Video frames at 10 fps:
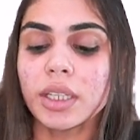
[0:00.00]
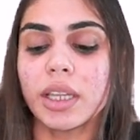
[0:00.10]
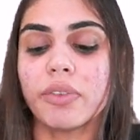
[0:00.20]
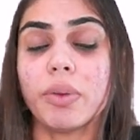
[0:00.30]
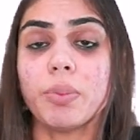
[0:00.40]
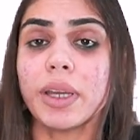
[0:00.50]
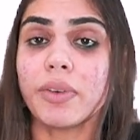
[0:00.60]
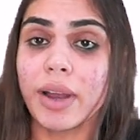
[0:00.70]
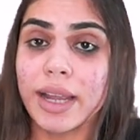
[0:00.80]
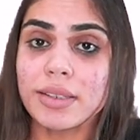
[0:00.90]
There will be a
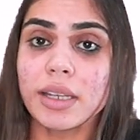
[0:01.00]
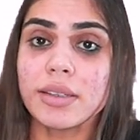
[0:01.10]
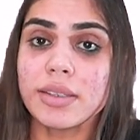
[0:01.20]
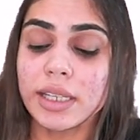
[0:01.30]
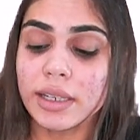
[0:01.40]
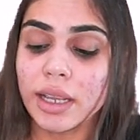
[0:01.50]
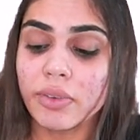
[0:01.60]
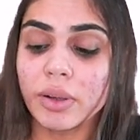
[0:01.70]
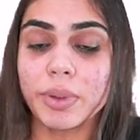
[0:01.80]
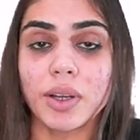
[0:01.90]
rise in sea
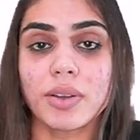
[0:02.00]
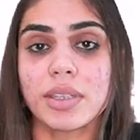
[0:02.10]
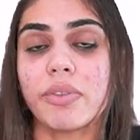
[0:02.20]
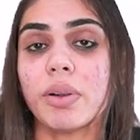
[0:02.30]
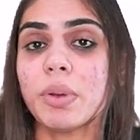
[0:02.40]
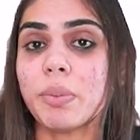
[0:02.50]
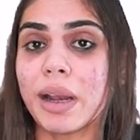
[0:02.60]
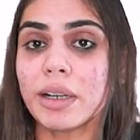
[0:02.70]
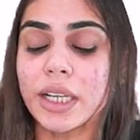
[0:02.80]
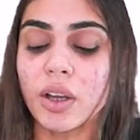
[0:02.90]
level because there will be
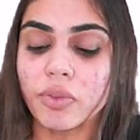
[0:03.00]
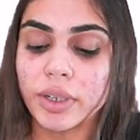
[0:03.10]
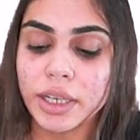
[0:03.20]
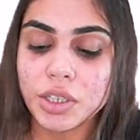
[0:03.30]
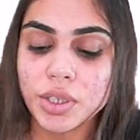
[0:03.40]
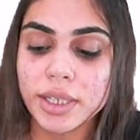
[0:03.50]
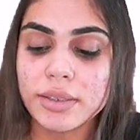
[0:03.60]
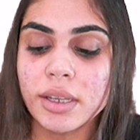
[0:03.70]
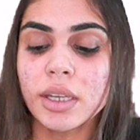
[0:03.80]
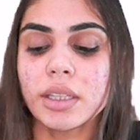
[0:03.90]
melting of
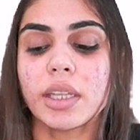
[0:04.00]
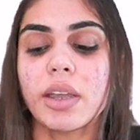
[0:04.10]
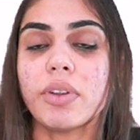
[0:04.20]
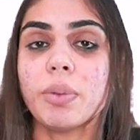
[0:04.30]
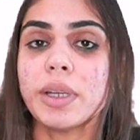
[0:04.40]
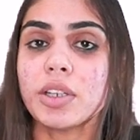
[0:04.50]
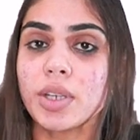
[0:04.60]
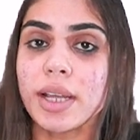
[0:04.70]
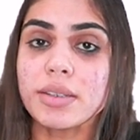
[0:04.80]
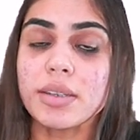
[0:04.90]
glaciers. There will be a
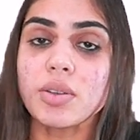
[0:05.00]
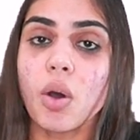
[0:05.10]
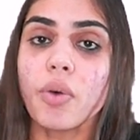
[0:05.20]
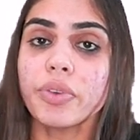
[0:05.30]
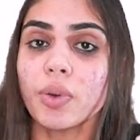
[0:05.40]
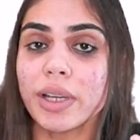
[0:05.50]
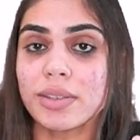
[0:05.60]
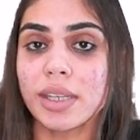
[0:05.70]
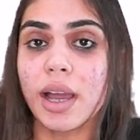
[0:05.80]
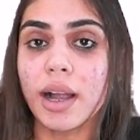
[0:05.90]
chances of you can
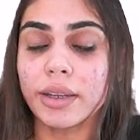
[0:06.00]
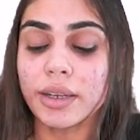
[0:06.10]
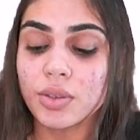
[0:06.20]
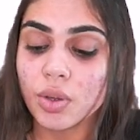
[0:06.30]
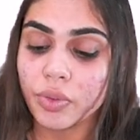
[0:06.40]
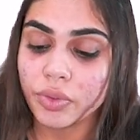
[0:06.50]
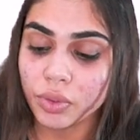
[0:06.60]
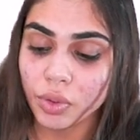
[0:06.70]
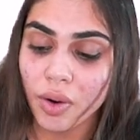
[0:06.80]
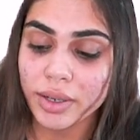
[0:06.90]
say occurrence of
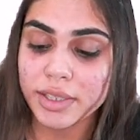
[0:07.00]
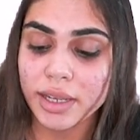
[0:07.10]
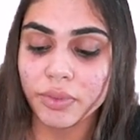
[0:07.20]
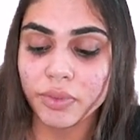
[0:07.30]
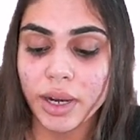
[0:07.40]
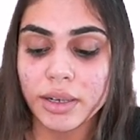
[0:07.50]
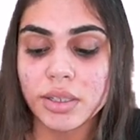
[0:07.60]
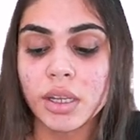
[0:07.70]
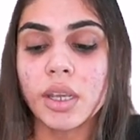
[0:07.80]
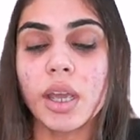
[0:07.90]
droughts and
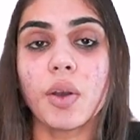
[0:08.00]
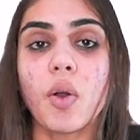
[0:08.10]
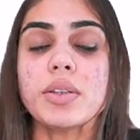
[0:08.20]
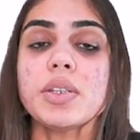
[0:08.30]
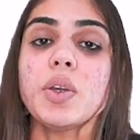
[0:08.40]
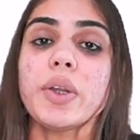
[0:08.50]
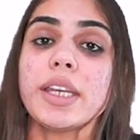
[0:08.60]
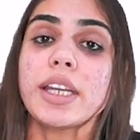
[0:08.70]
floods and also you can